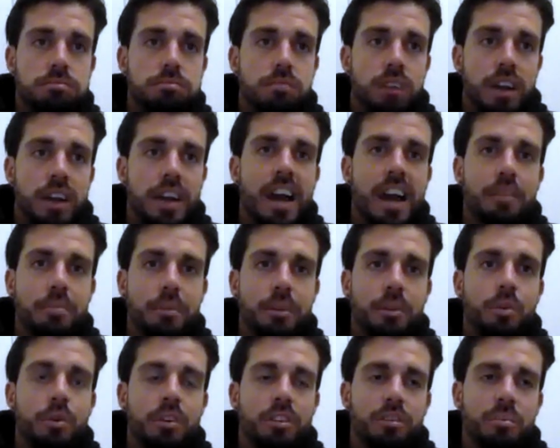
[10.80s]

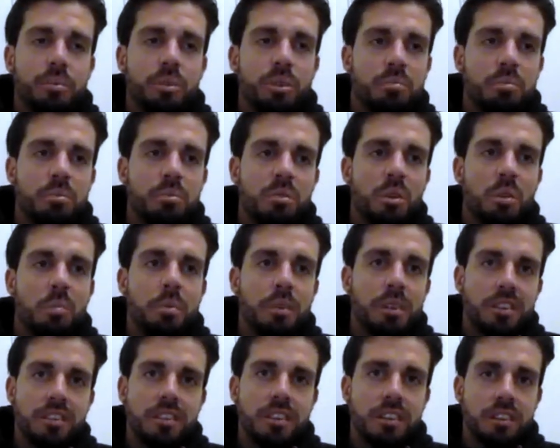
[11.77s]
been doing the sport
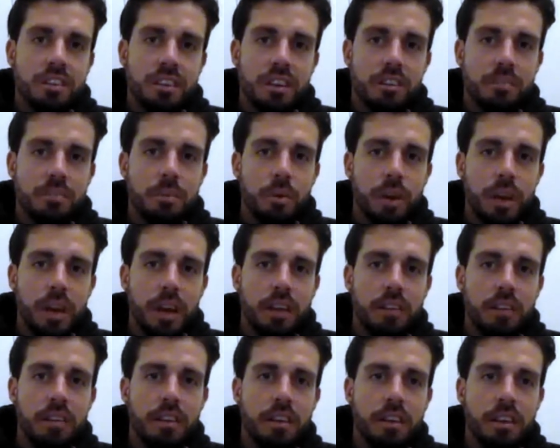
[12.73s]
properly since I was about
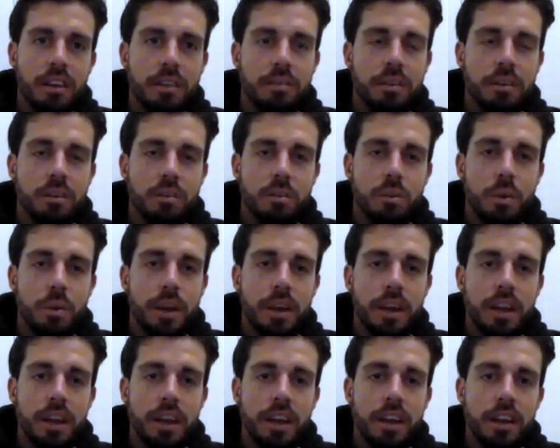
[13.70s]
18. I'm now
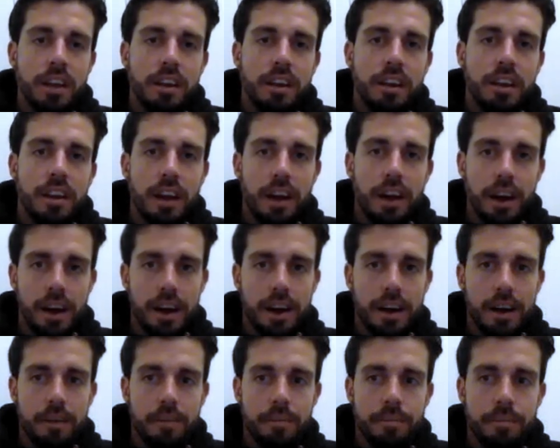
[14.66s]
28.
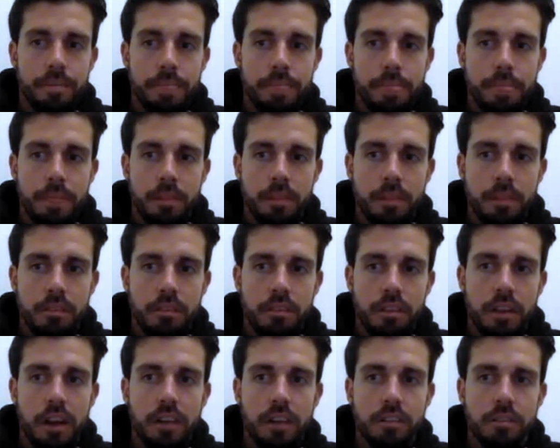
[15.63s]

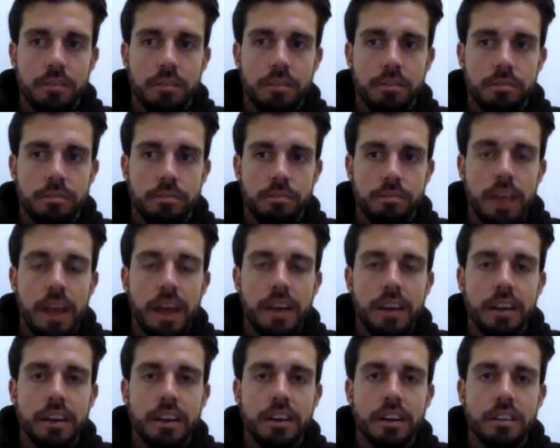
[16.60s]
So I was 10
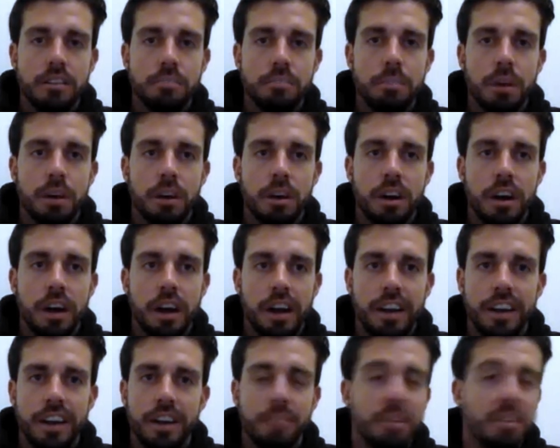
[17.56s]
years, but I
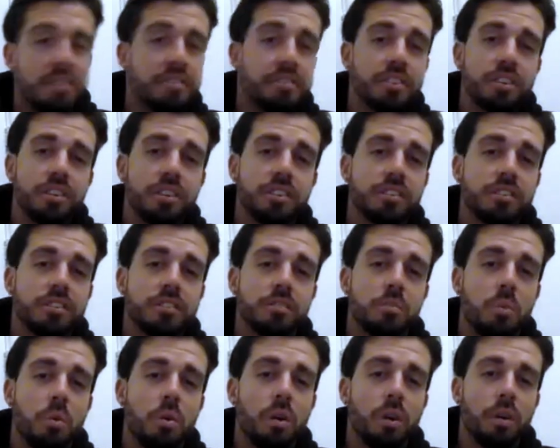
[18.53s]
did my
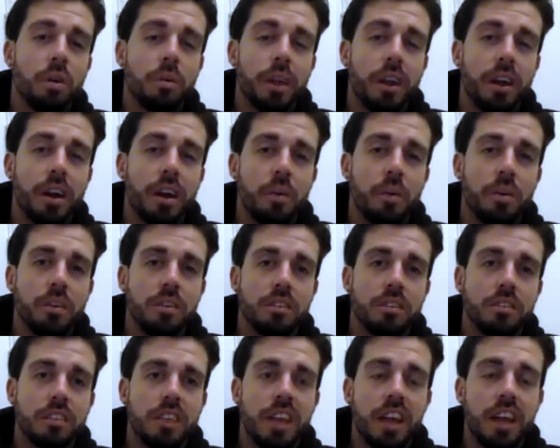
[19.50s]
first one when I
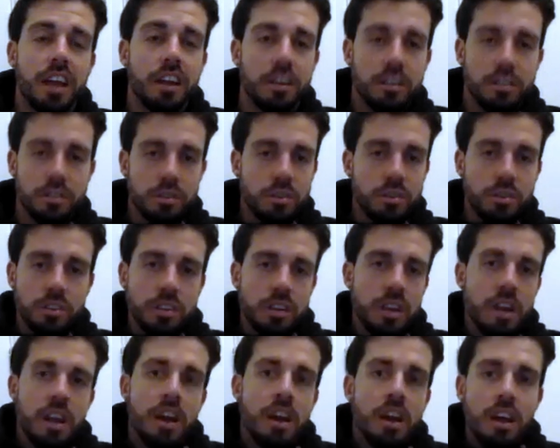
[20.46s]
was 8 years old
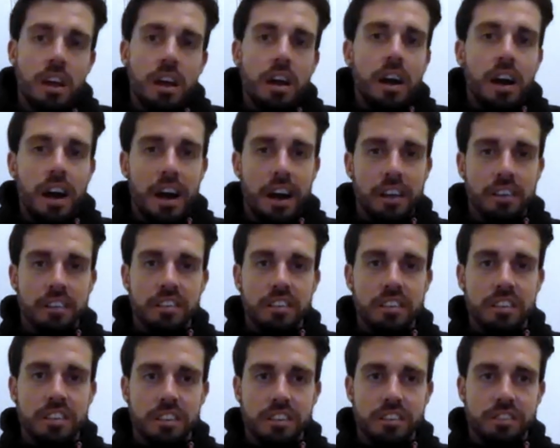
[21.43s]
as
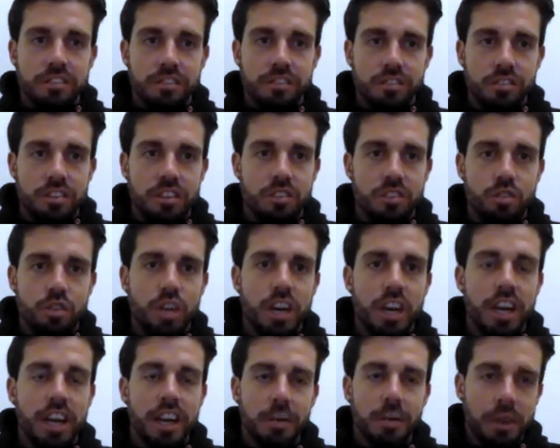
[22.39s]
a
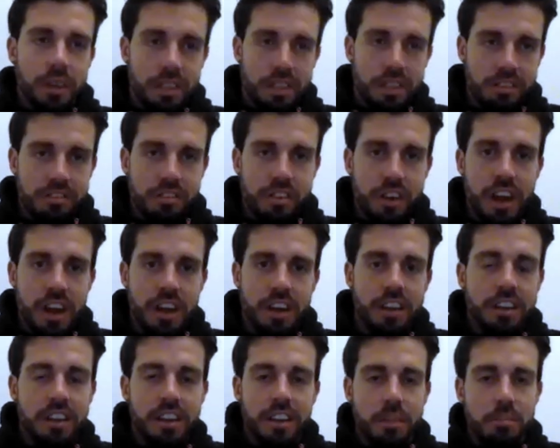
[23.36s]
relay with a friend.
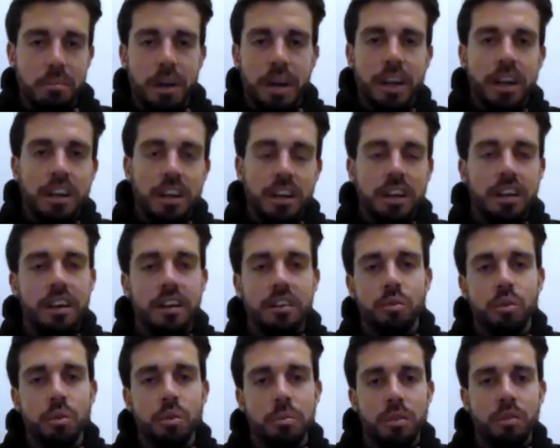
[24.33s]
He did the bike and I did the
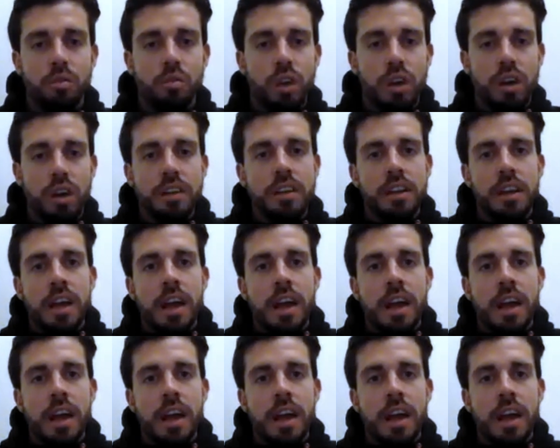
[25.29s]
swim and the run.